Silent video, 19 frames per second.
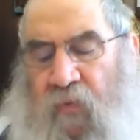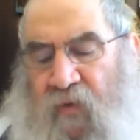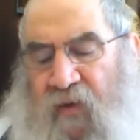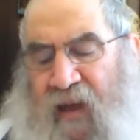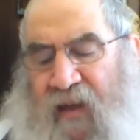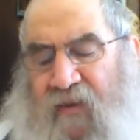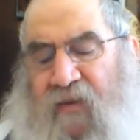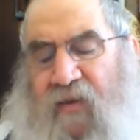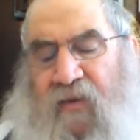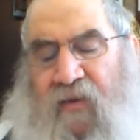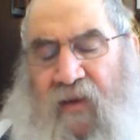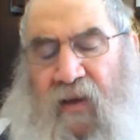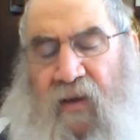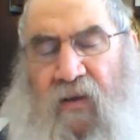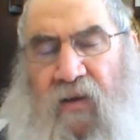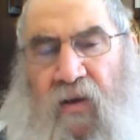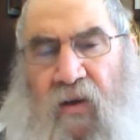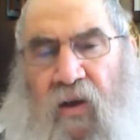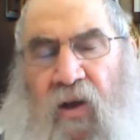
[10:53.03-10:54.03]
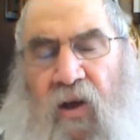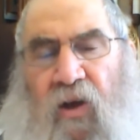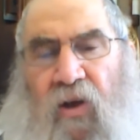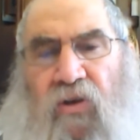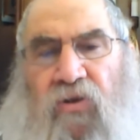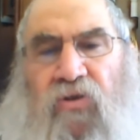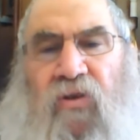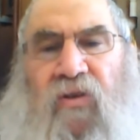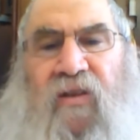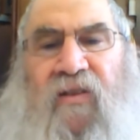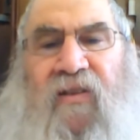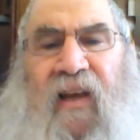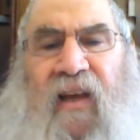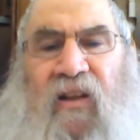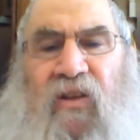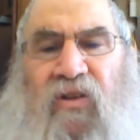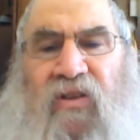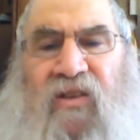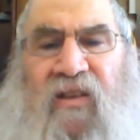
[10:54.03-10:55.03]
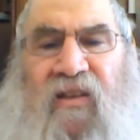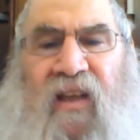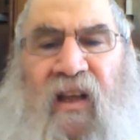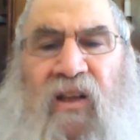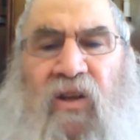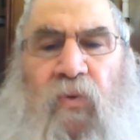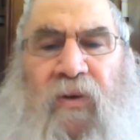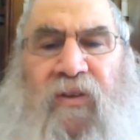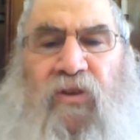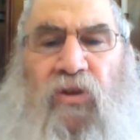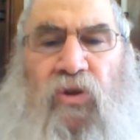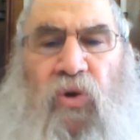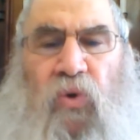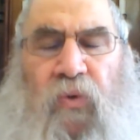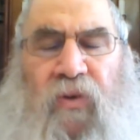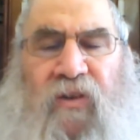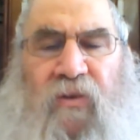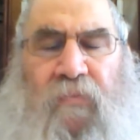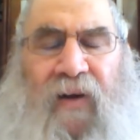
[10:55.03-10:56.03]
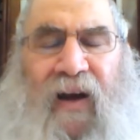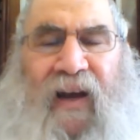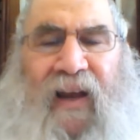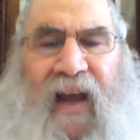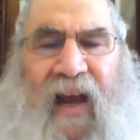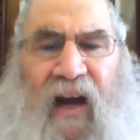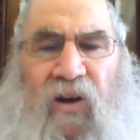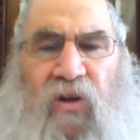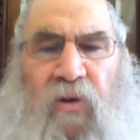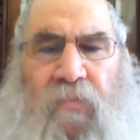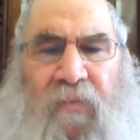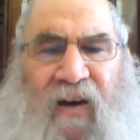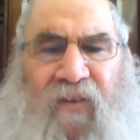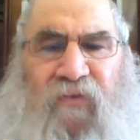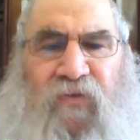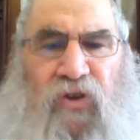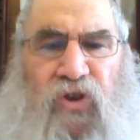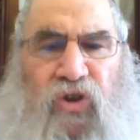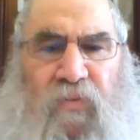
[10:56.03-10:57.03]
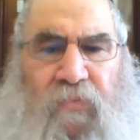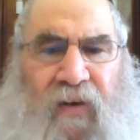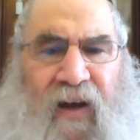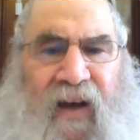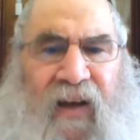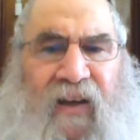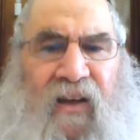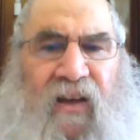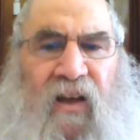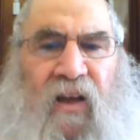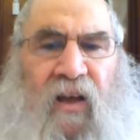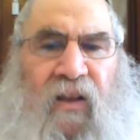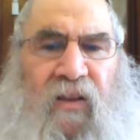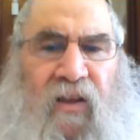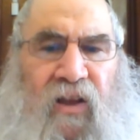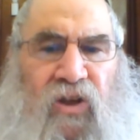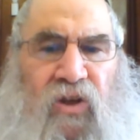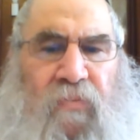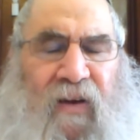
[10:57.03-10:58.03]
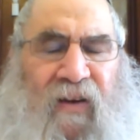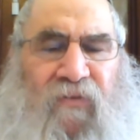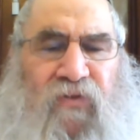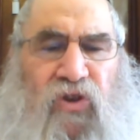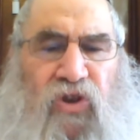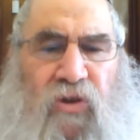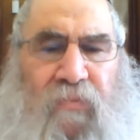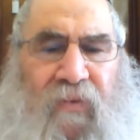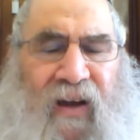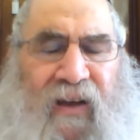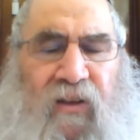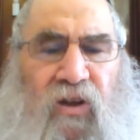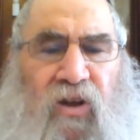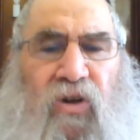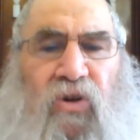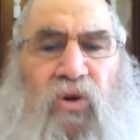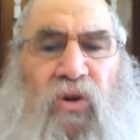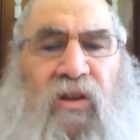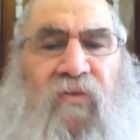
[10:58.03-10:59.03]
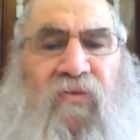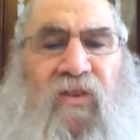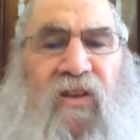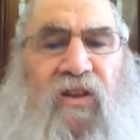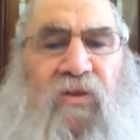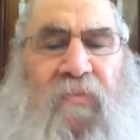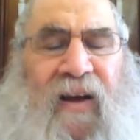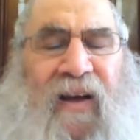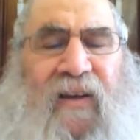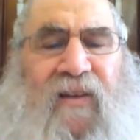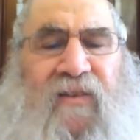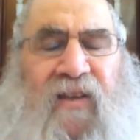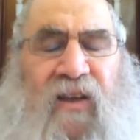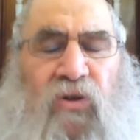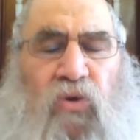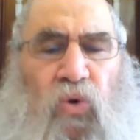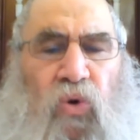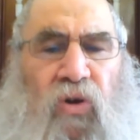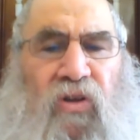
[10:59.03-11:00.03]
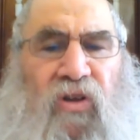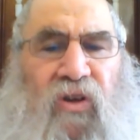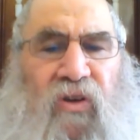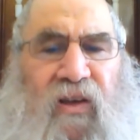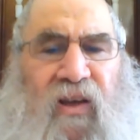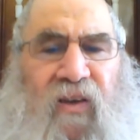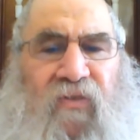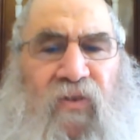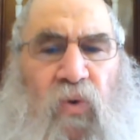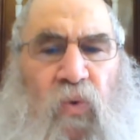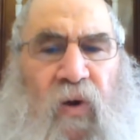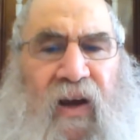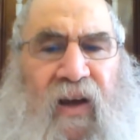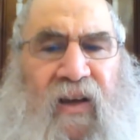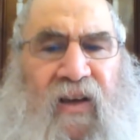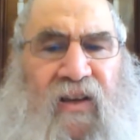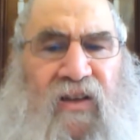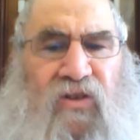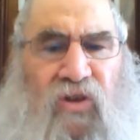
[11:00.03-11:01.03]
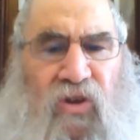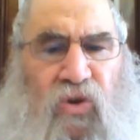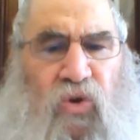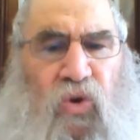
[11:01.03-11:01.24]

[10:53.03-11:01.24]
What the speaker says: That's the same thing. So the Seder is to tell you what you do with Dmai, how you mafresh Dmai, that you mafresh Dmai, the nekud of the Dmai is that all you give away is the